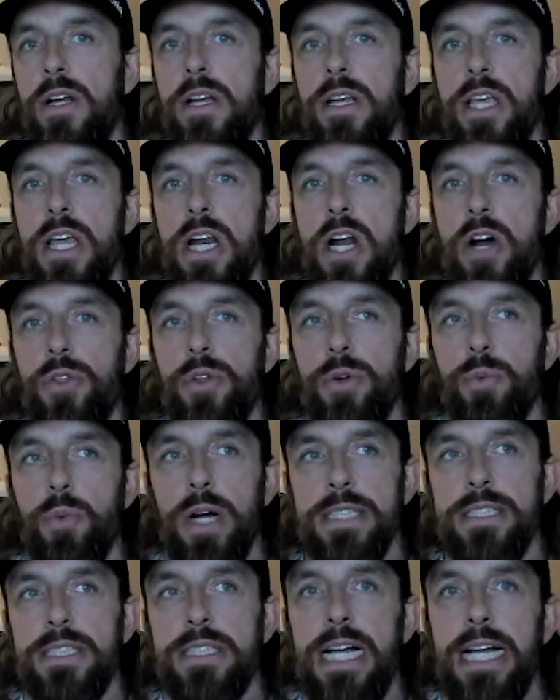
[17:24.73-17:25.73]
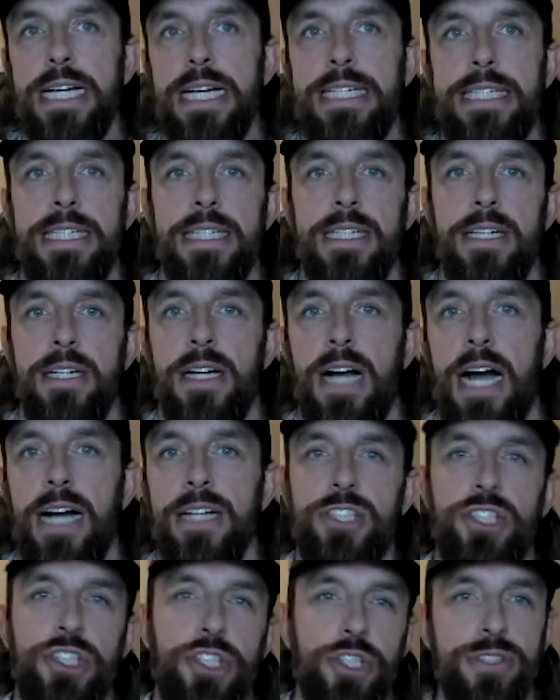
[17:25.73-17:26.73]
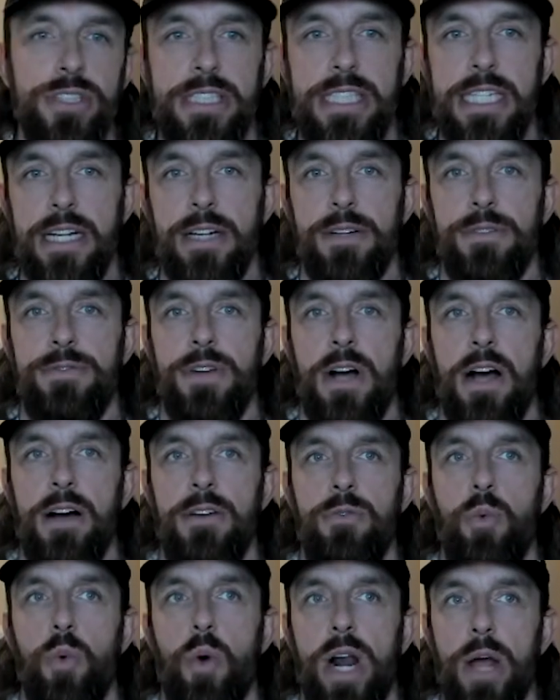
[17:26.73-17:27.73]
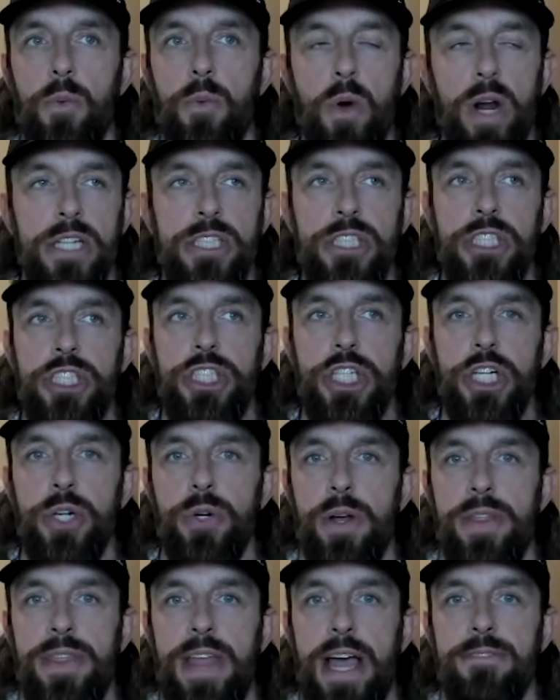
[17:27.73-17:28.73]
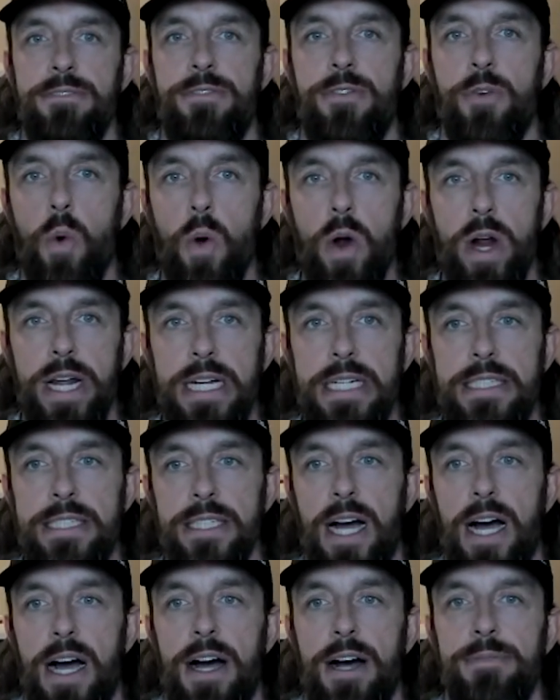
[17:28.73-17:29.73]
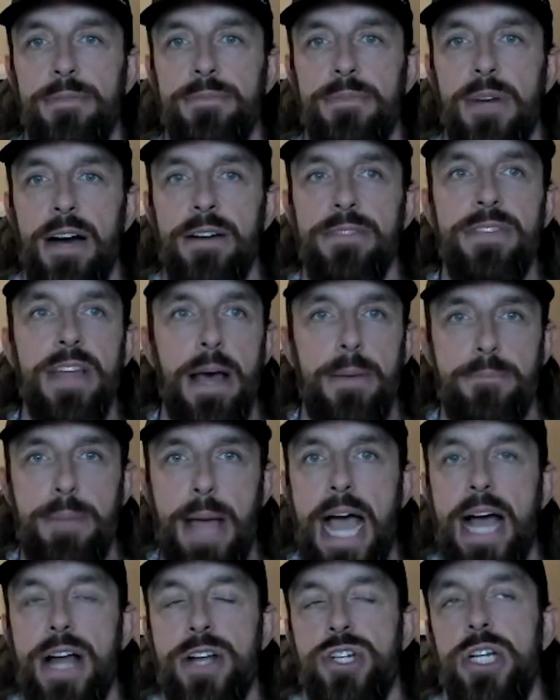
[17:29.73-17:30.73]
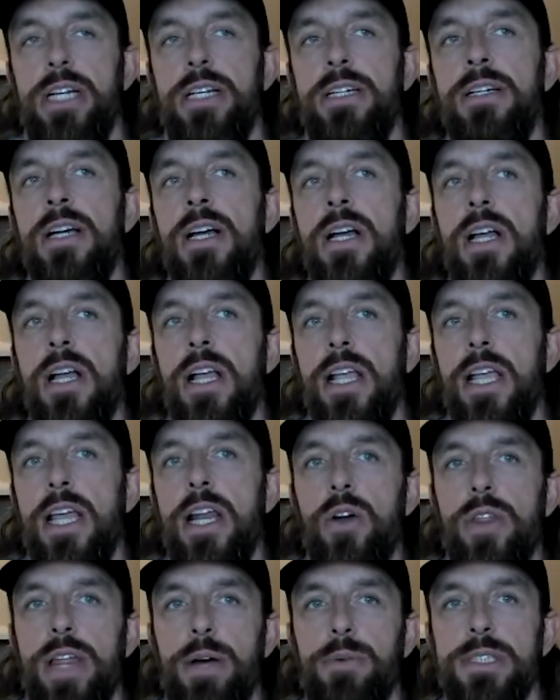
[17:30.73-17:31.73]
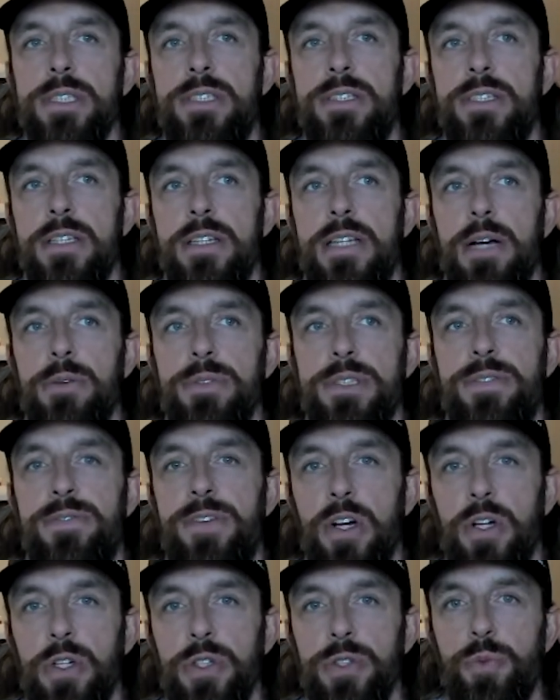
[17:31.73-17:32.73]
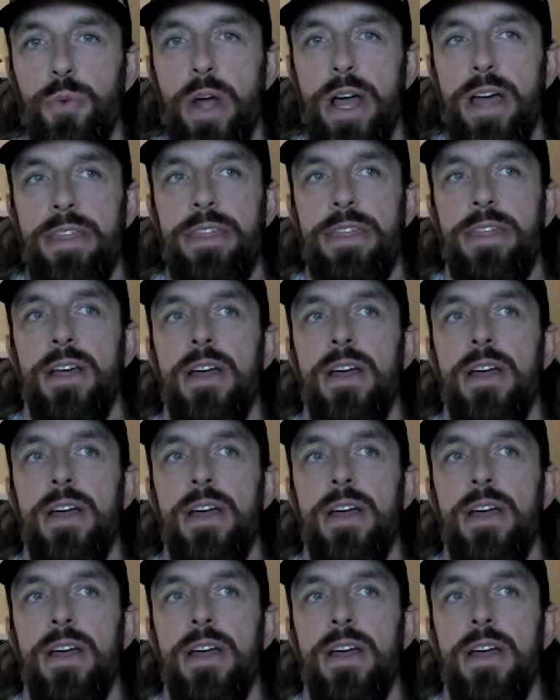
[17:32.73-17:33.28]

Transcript: there was like uncertainty of what I wanted to do, and that void, of that passion, that was filled with